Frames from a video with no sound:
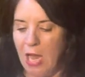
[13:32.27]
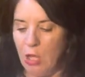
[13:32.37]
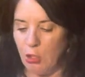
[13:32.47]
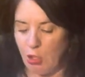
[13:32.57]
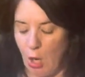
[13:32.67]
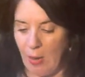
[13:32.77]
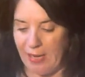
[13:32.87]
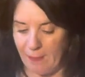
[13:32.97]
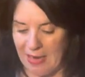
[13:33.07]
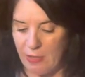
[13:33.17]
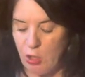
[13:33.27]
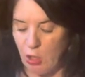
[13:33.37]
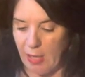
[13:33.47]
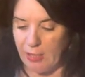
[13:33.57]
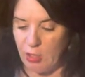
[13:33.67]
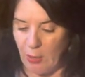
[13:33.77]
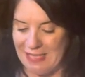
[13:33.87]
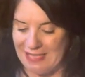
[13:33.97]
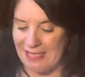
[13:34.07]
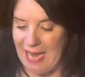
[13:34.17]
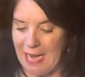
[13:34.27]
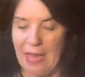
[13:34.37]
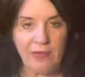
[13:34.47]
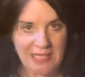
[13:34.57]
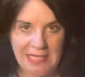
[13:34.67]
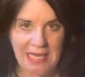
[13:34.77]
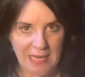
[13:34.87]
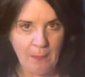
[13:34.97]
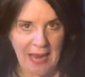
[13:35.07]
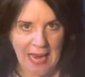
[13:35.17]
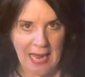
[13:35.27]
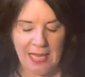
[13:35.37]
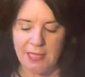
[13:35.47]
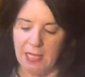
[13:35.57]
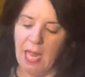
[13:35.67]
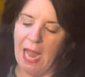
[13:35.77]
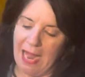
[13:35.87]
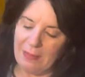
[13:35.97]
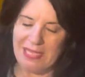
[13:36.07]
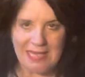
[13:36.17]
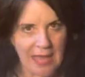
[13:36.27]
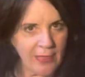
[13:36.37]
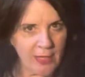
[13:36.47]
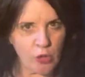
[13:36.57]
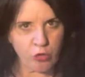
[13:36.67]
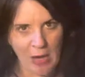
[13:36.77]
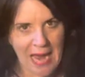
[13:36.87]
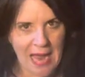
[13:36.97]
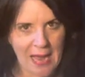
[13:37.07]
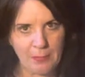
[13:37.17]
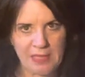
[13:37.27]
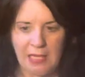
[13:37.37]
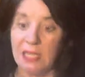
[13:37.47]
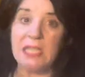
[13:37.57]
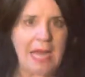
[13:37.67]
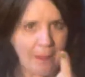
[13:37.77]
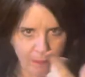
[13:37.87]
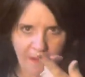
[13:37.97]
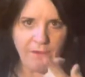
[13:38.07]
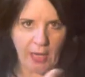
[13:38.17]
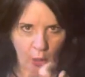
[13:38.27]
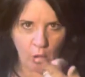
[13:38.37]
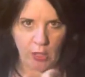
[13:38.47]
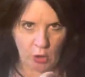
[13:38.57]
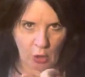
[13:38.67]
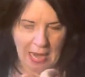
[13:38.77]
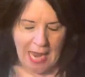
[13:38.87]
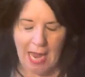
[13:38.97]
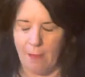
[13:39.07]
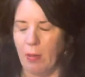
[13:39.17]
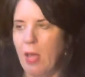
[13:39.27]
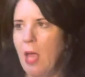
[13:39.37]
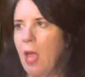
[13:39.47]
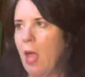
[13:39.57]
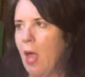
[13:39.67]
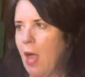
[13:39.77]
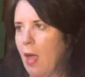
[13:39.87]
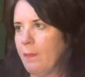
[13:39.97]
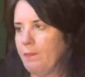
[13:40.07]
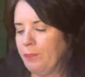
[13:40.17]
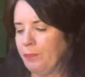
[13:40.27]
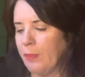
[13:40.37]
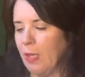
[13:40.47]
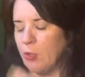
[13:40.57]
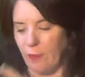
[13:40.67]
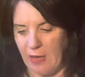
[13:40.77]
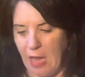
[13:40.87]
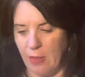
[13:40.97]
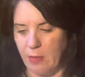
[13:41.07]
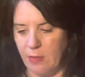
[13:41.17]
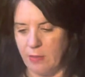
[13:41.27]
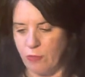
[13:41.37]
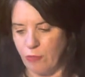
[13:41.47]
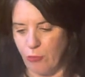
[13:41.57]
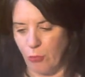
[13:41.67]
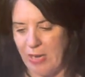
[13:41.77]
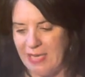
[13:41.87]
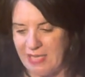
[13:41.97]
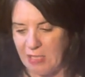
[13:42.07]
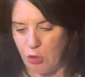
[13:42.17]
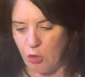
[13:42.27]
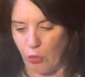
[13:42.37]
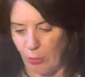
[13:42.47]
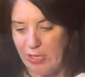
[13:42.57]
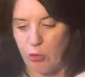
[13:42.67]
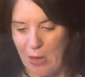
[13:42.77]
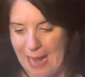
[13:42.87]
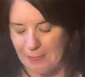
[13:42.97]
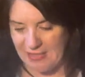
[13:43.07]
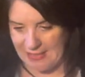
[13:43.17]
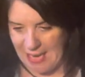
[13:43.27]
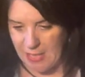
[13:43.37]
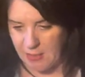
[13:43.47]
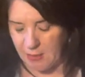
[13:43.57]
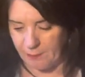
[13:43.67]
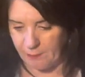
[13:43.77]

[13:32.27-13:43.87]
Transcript: So I get back in the truck, and so I set out the sticky pads. I'm setting the traps. I snapped my finger in a trap. Um, so I've got three, three traps set